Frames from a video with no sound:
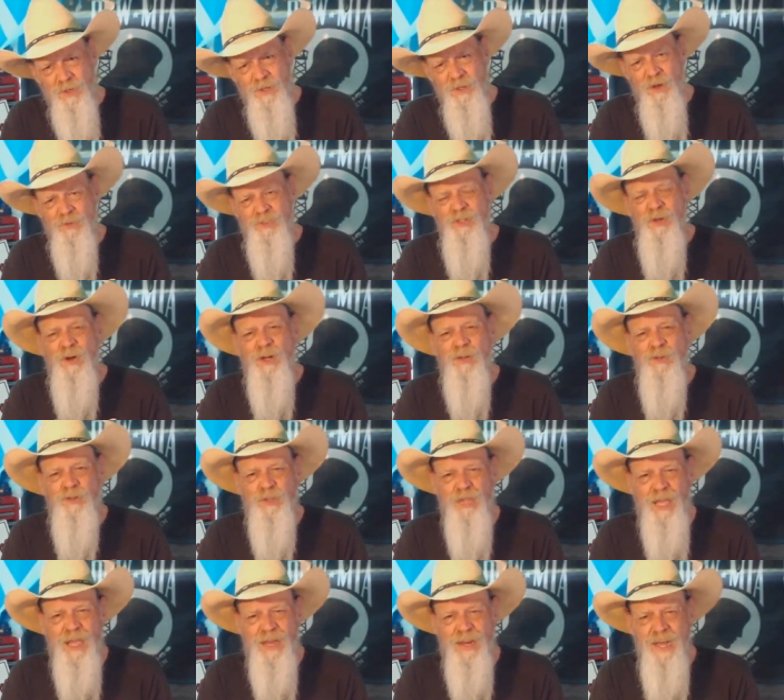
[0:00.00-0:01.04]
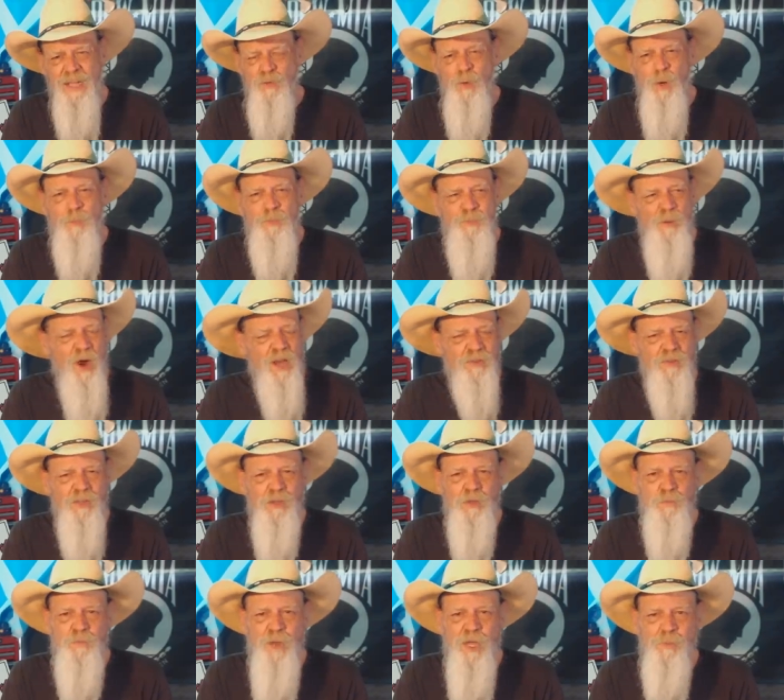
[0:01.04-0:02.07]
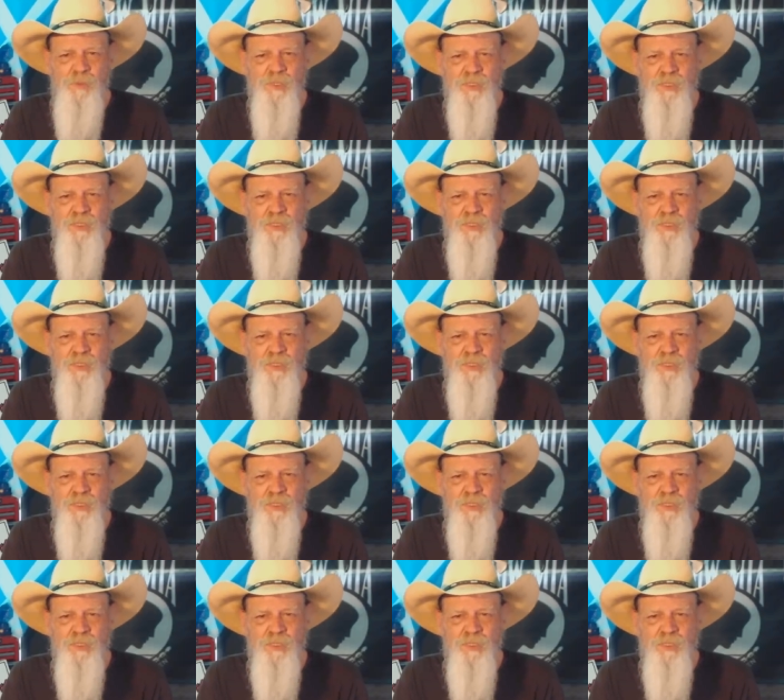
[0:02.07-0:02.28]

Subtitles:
Don't you understand? That's what brought these people